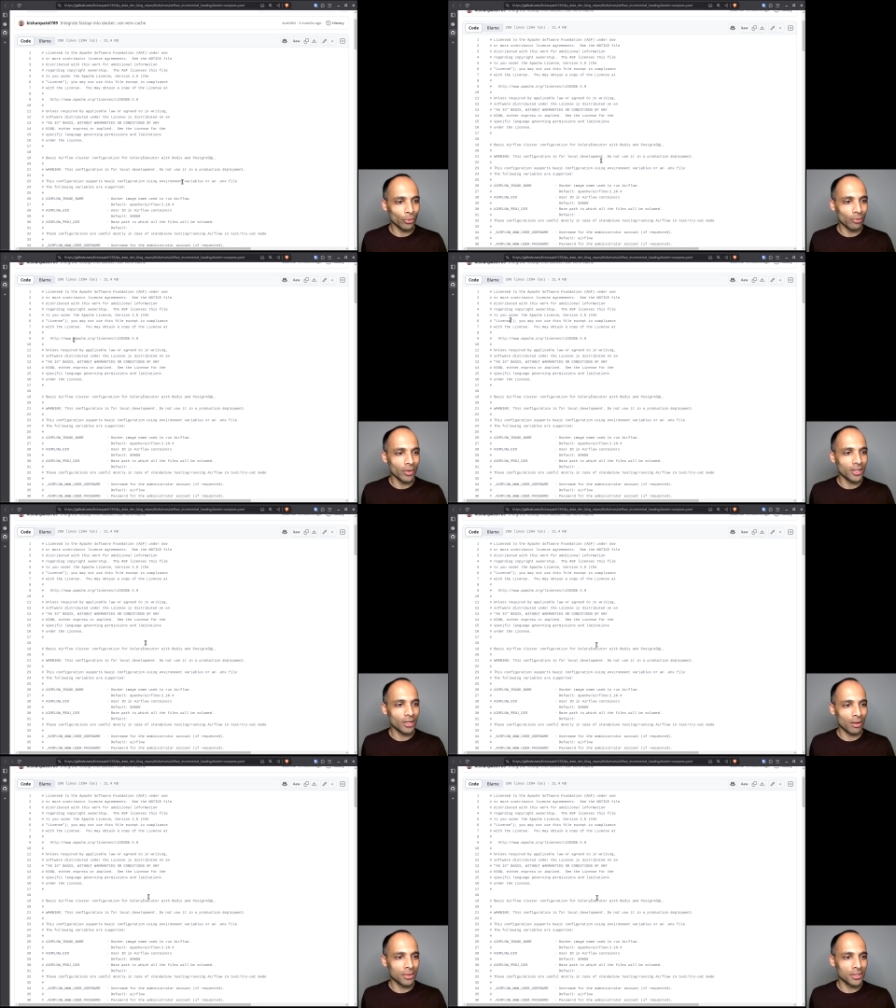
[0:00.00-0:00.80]
with many
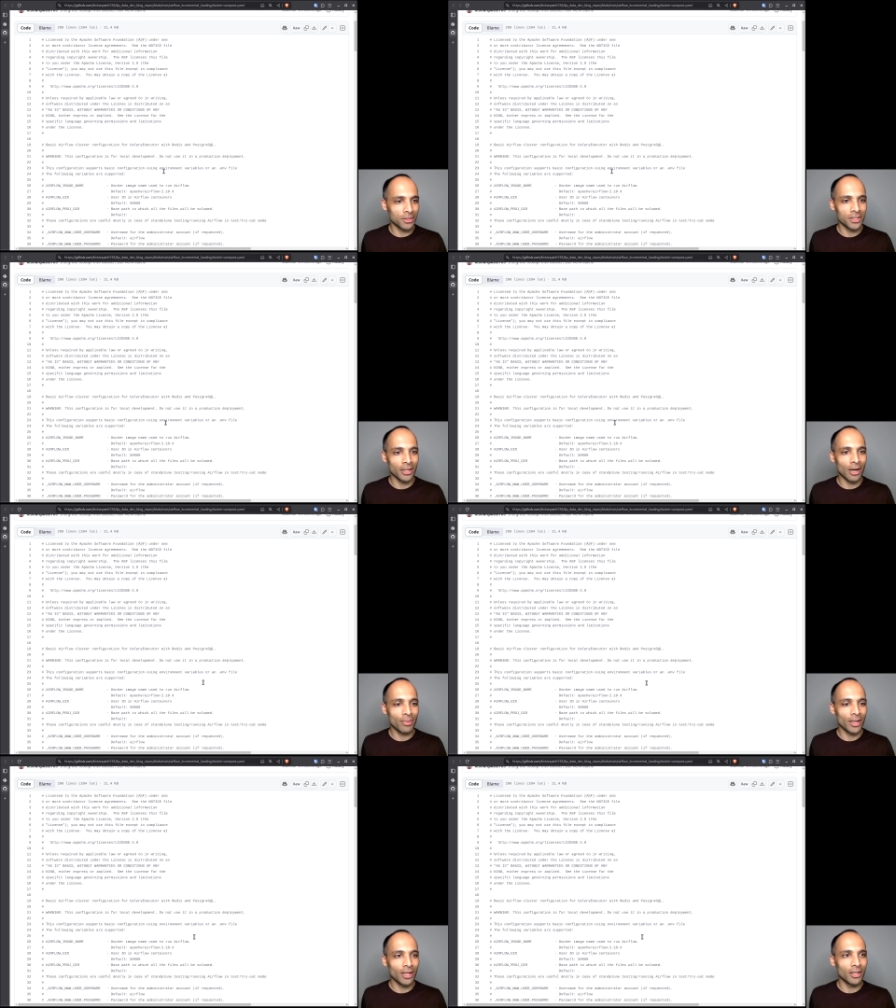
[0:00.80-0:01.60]
comments at the top,
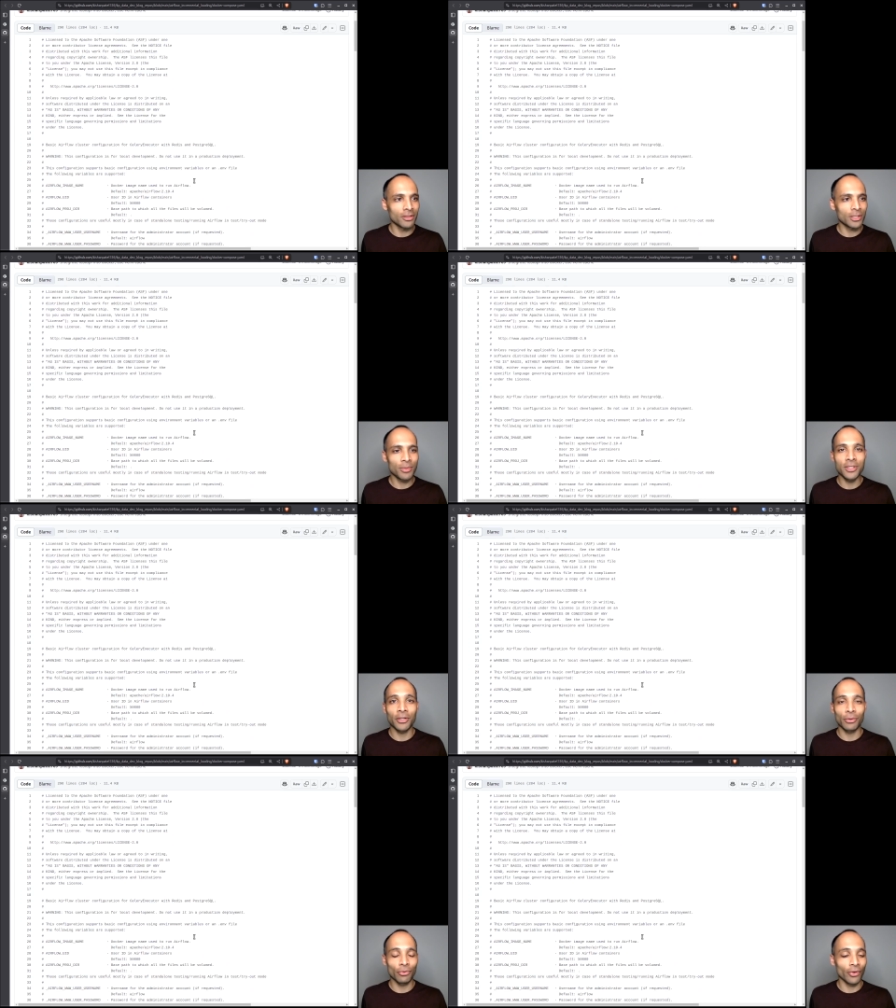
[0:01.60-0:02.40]
and this
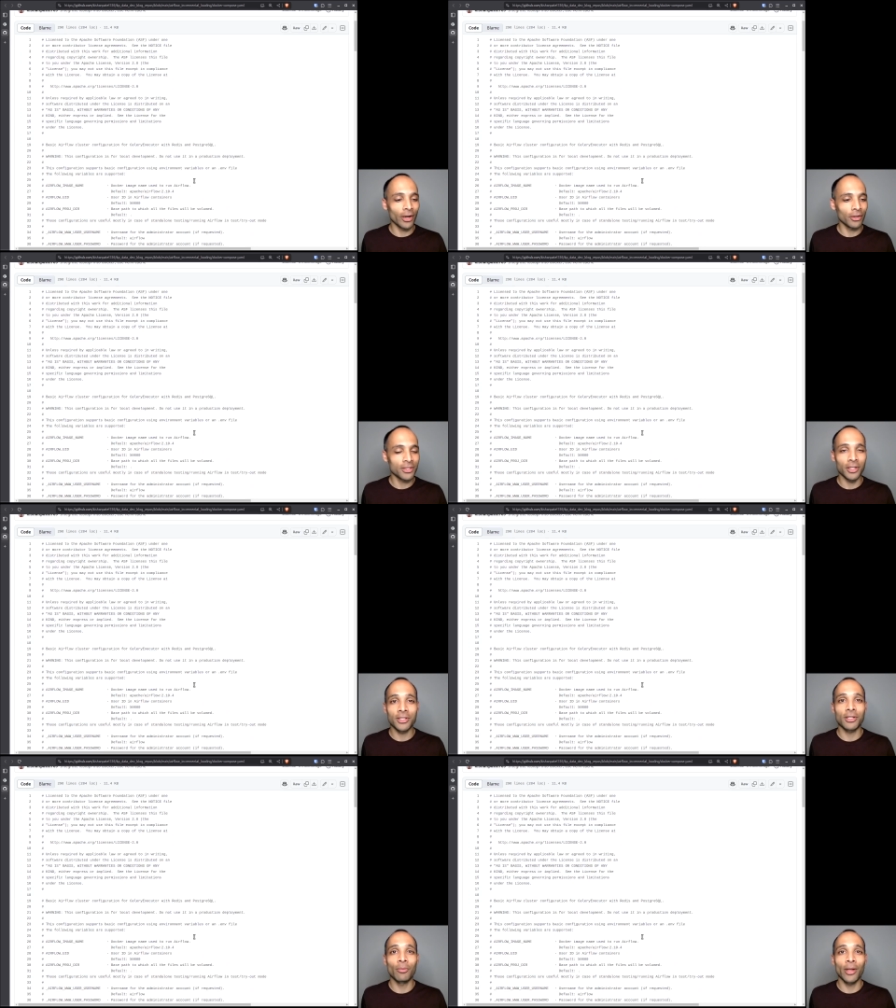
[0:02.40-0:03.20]
particular file
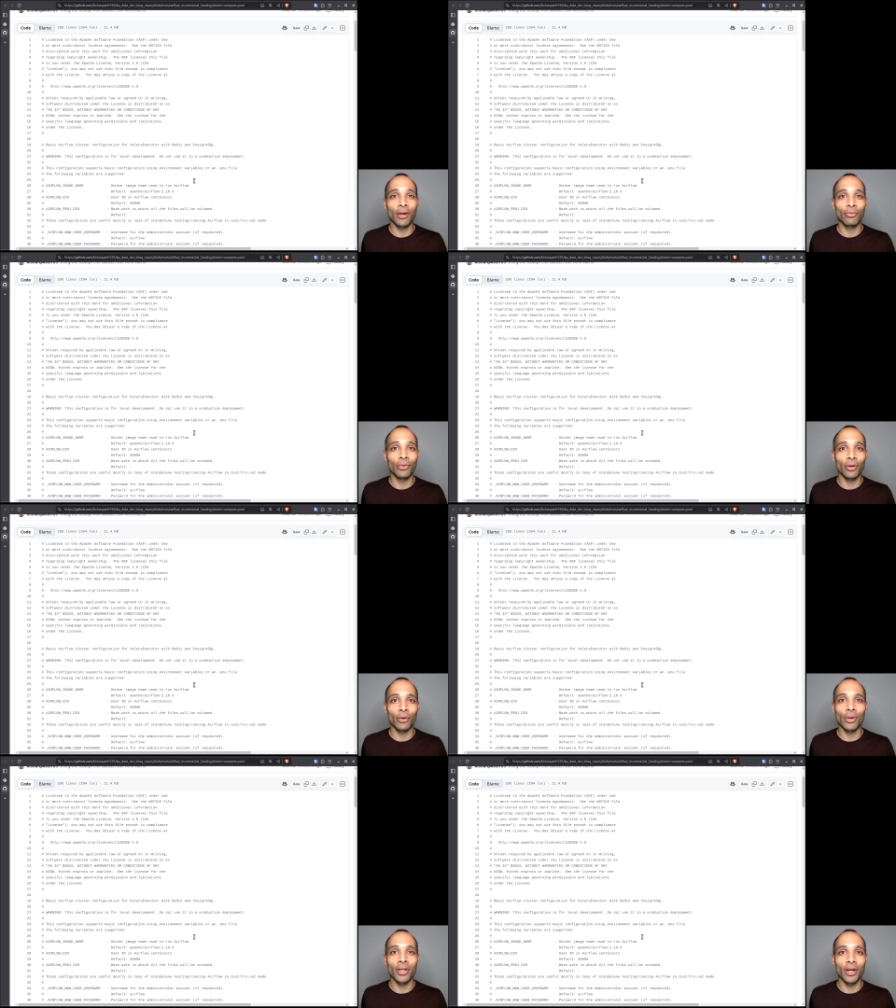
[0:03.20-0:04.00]
sets up
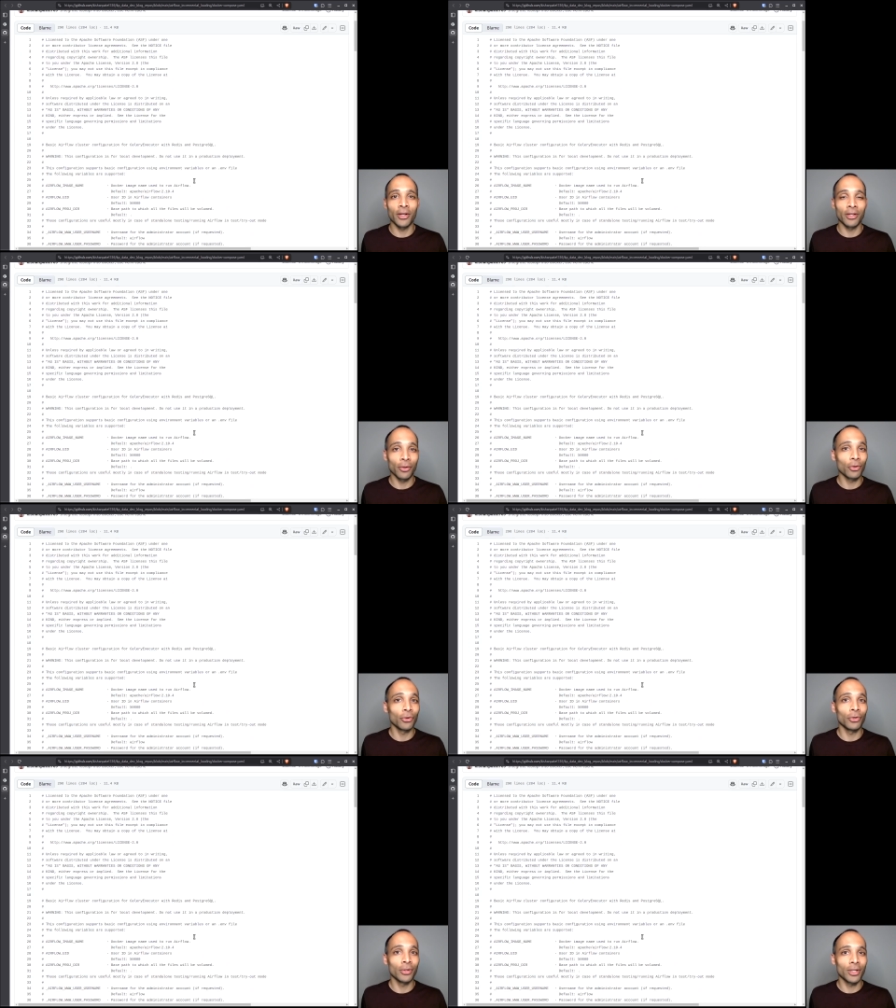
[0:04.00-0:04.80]
Airflow on a
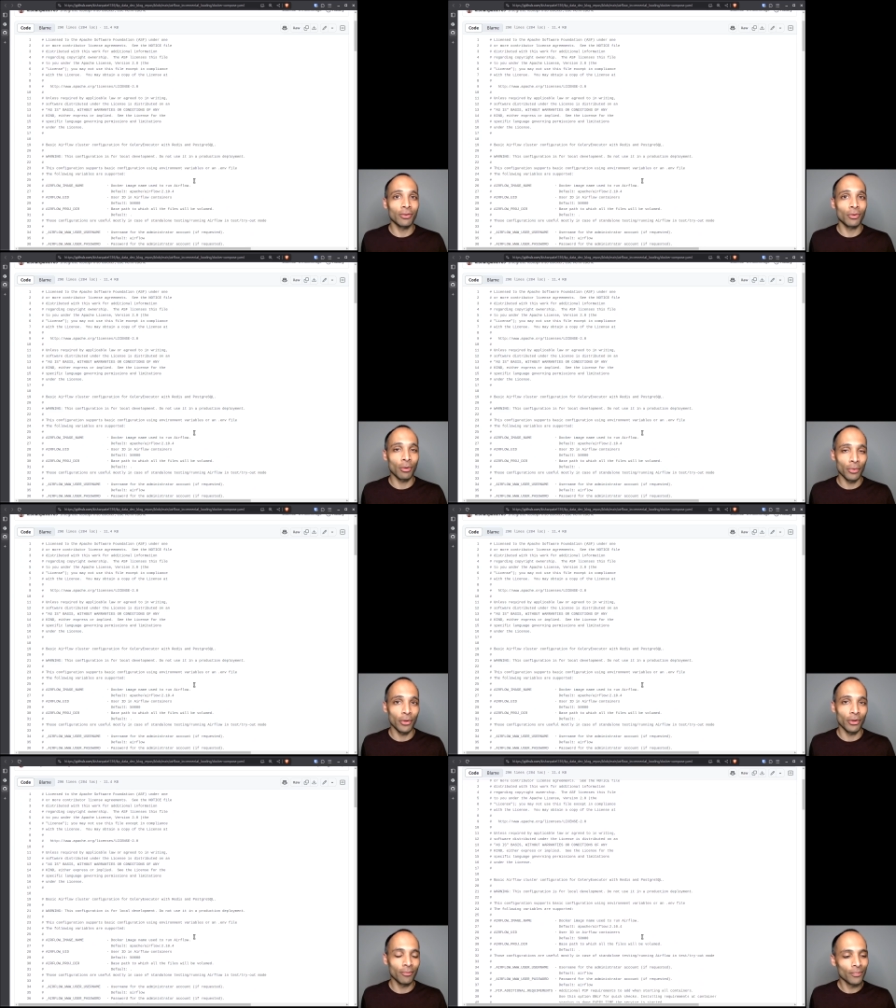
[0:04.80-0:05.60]
local
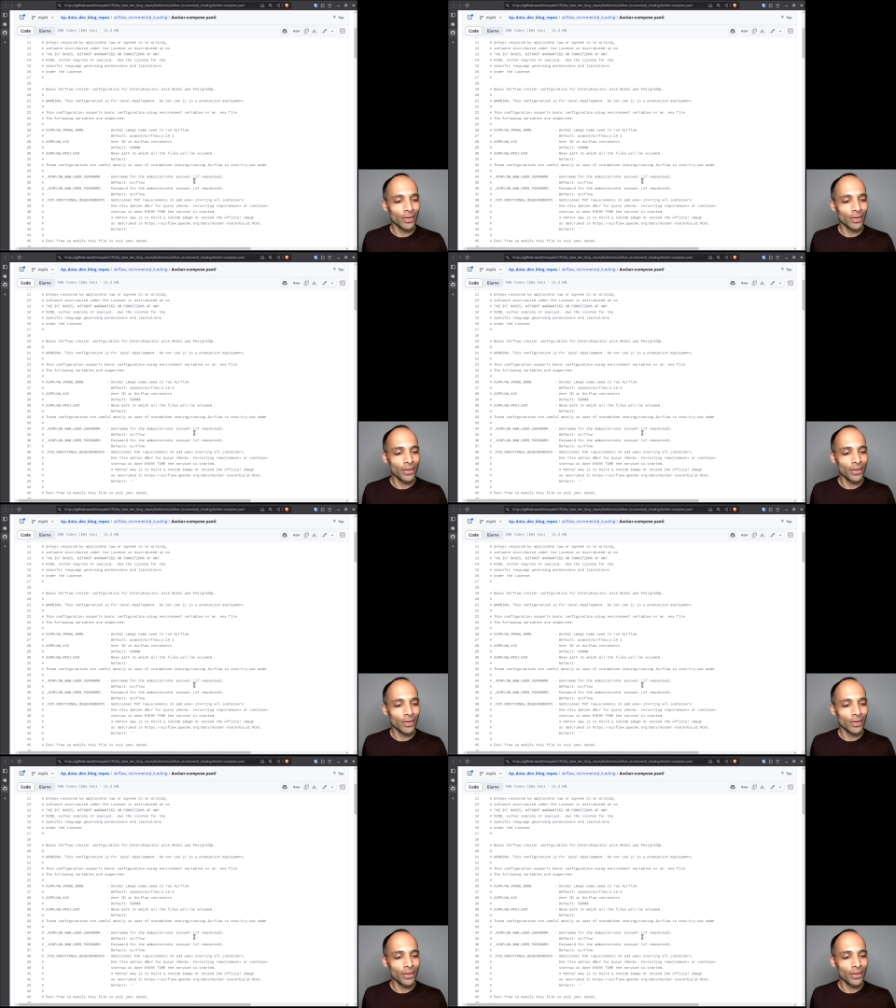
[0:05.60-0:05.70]
computer.